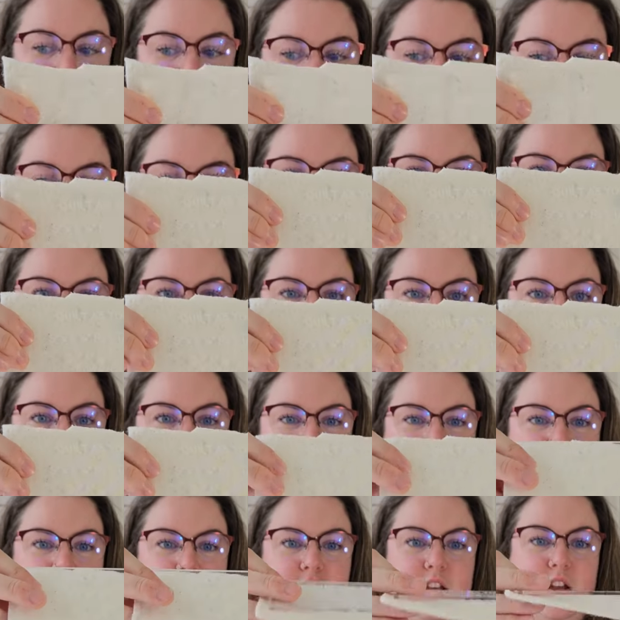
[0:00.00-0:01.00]
you can
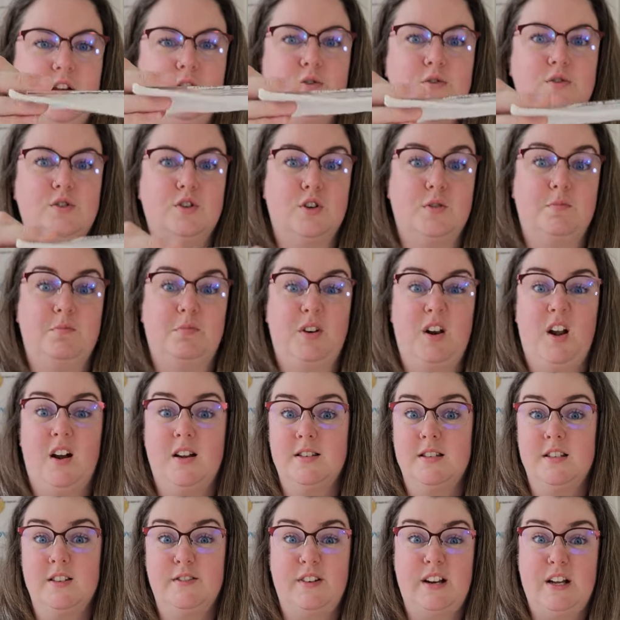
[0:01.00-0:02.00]
really use up
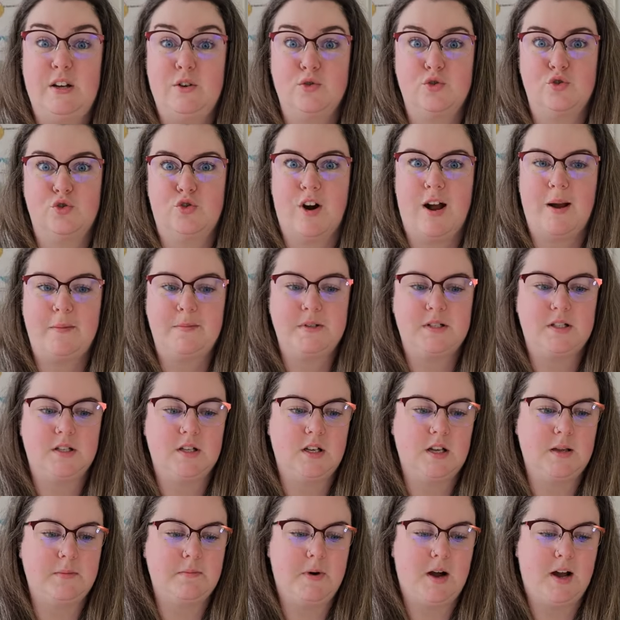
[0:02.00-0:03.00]
lots of little scraps that
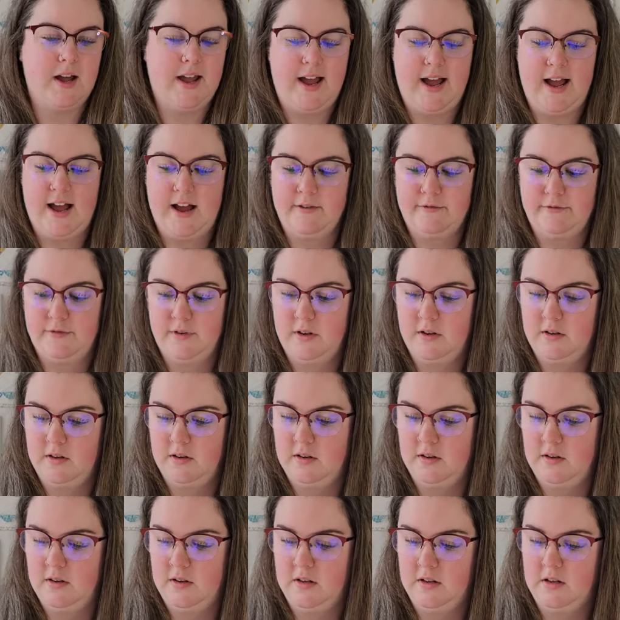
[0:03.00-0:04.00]
you might have.
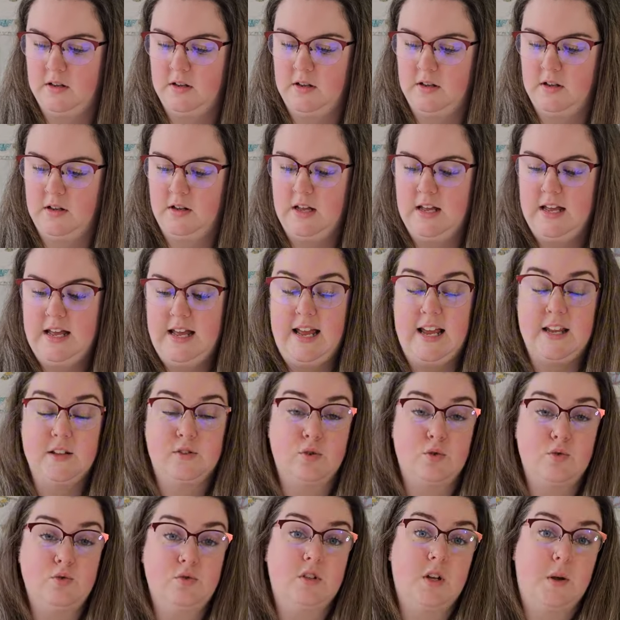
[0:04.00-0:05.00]
It's
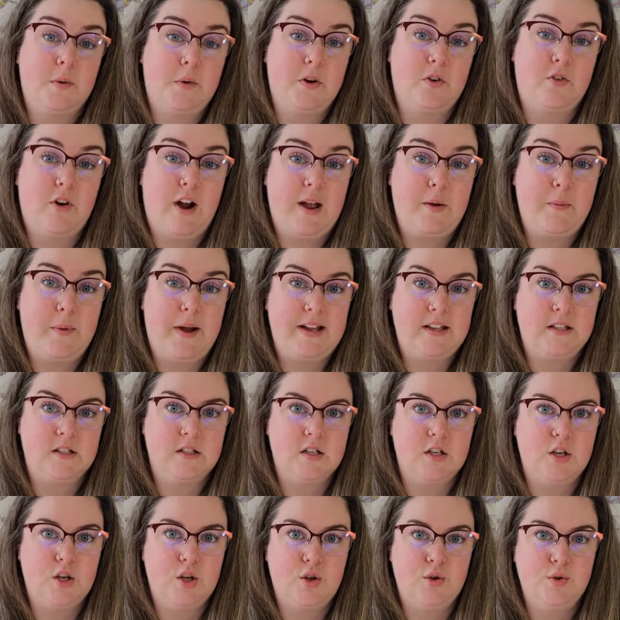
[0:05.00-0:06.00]
also a great way
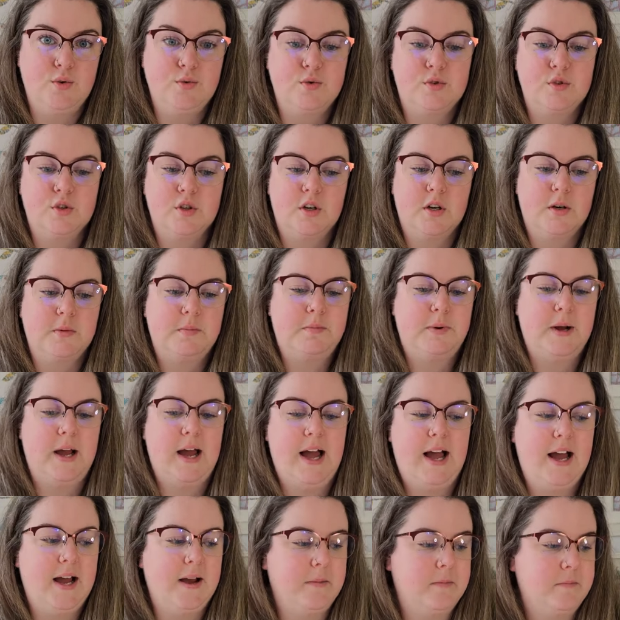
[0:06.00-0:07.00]
to use up
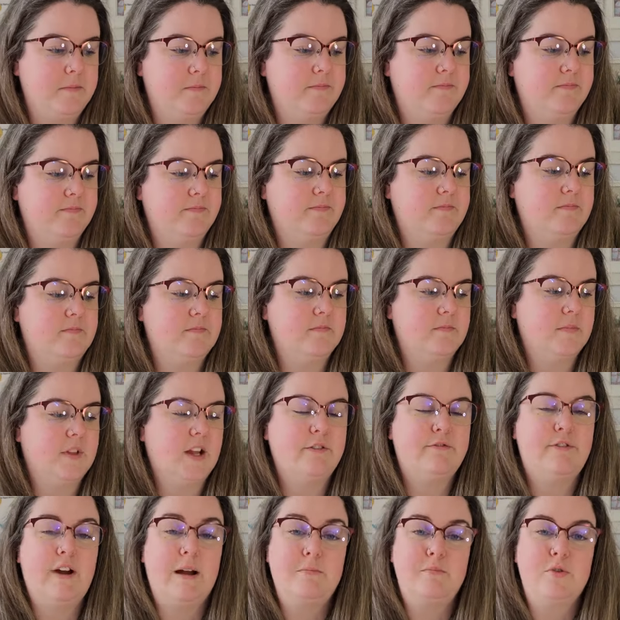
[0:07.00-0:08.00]
um,
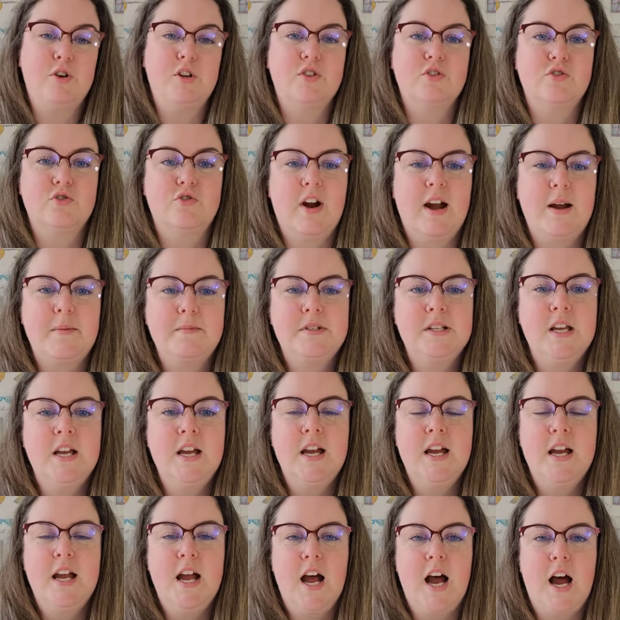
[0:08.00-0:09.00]
fabric scraps.
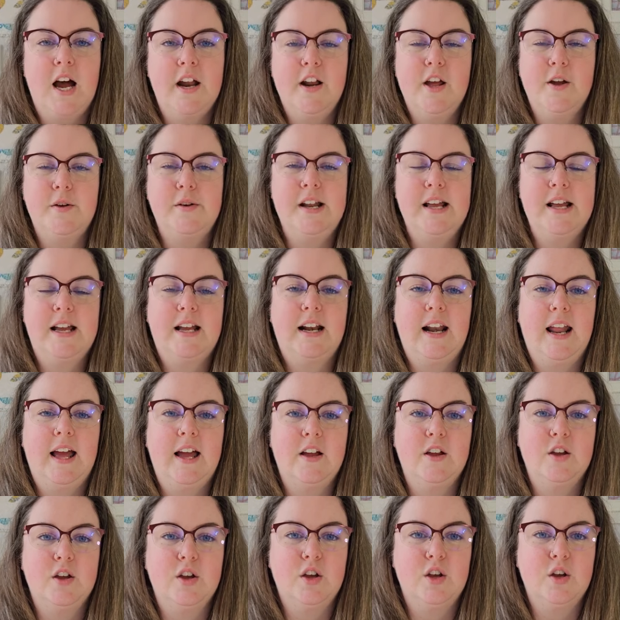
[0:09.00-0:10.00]
I know Nicola,
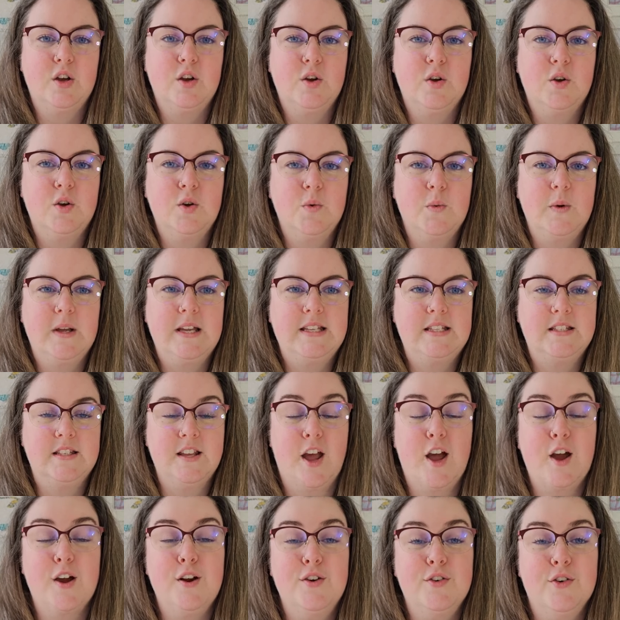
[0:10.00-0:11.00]
who is the
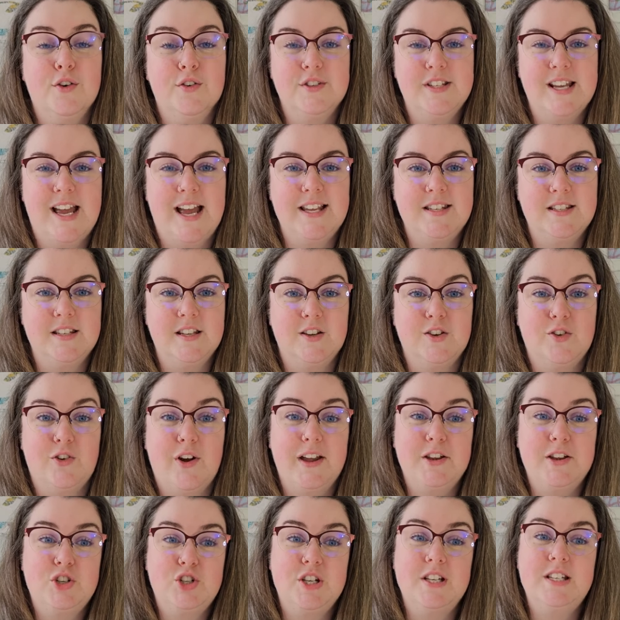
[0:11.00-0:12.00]
owner of Daisy and
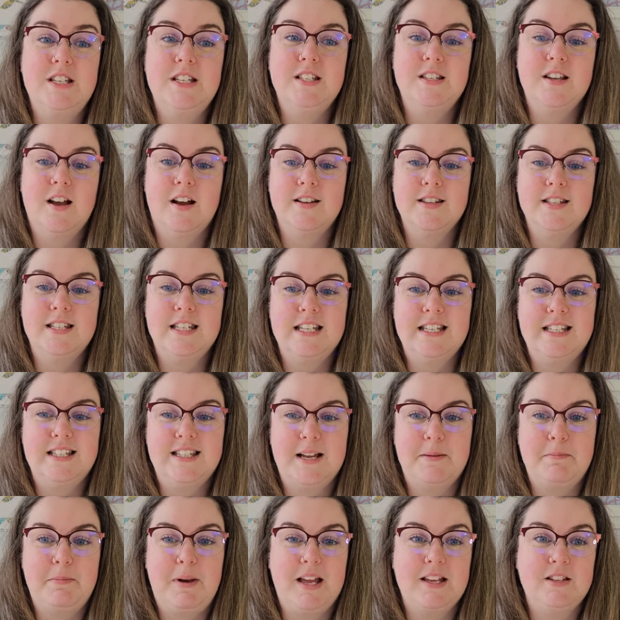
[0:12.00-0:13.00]
Grace, she designs these
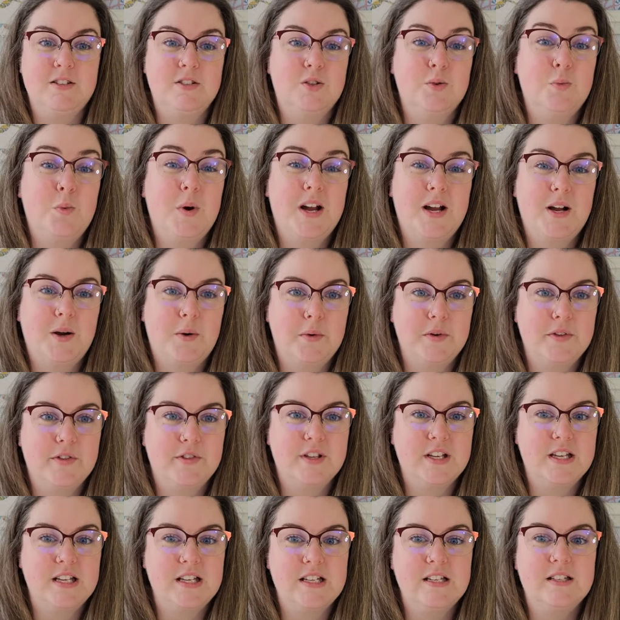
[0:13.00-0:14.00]
templates to work with
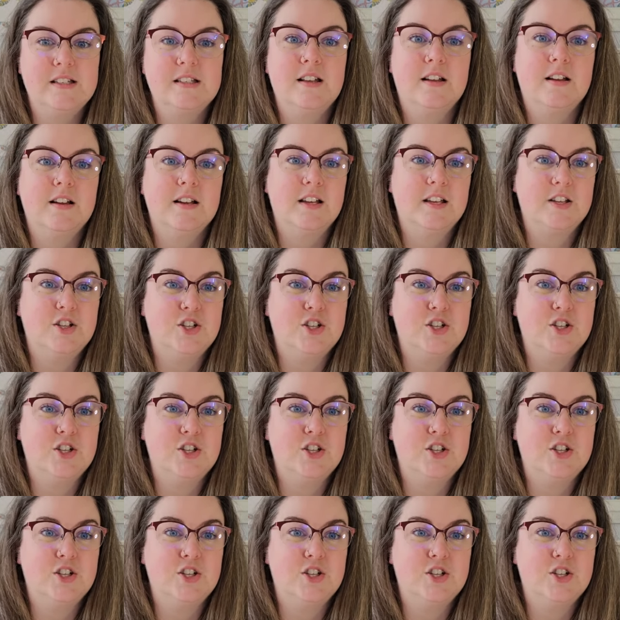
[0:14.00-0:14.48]
things like